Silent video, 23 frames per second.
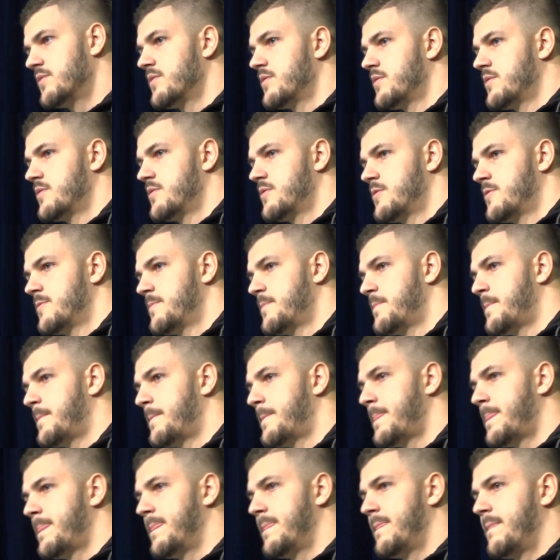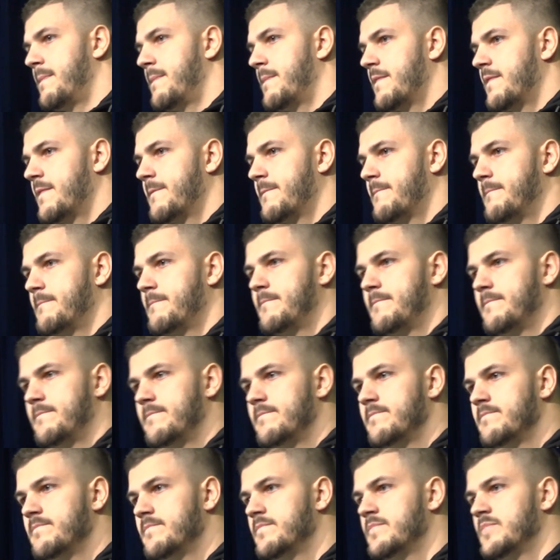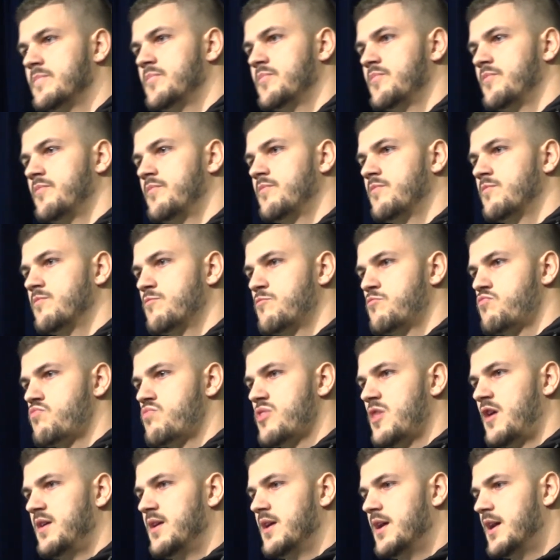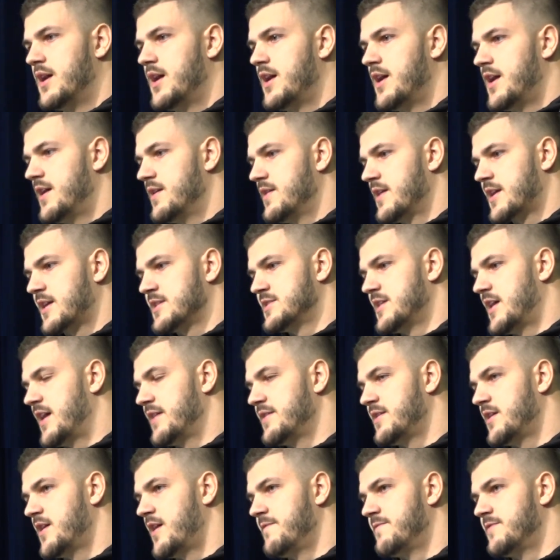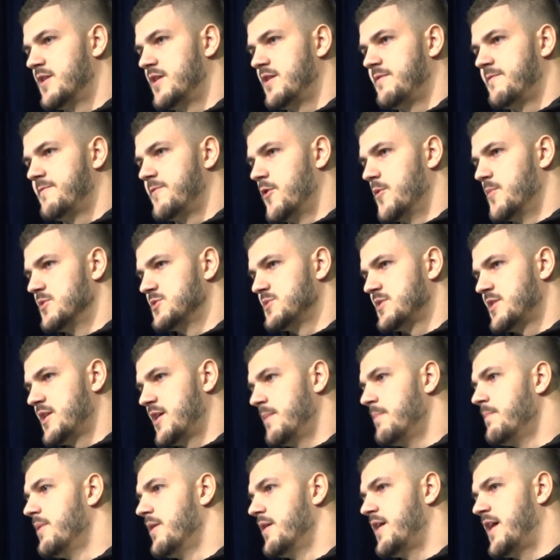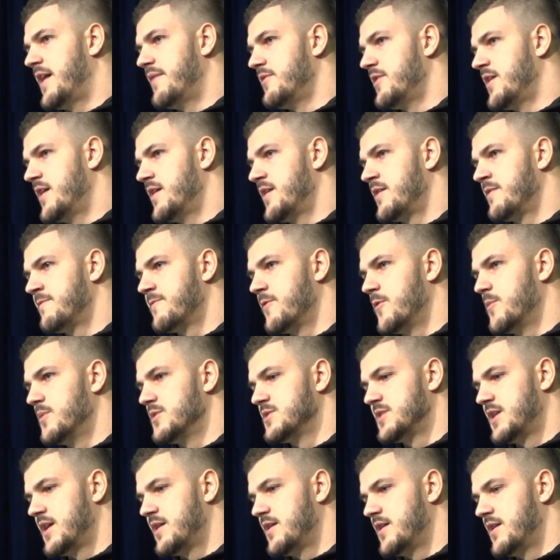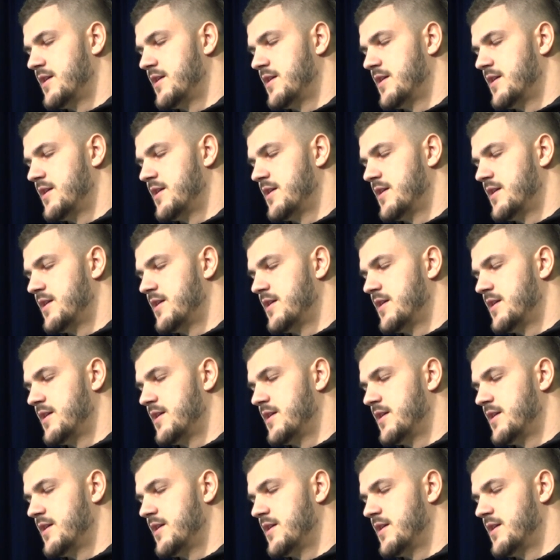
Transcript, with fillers: Have you met with the Bucs yet? And if so, uh, how, would it go? Uh, like I said, I did, I've done informals with them, but haven't had any formals yet.